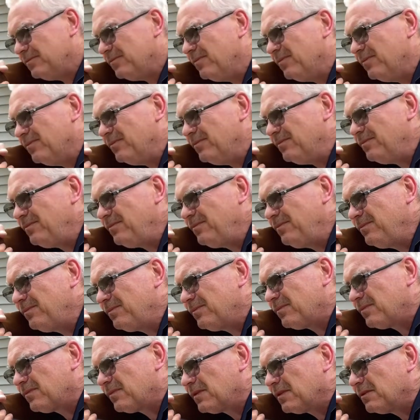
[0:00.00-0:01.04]

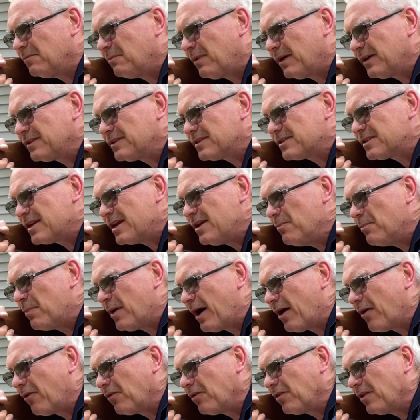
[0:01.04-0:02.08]
About the same
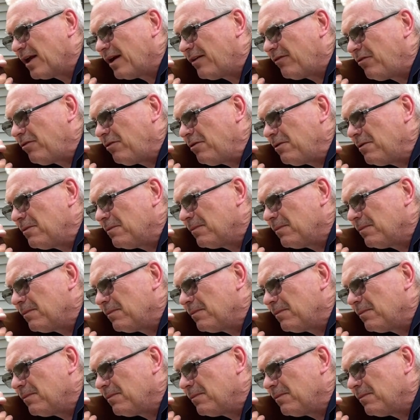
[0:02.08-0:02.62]
power level.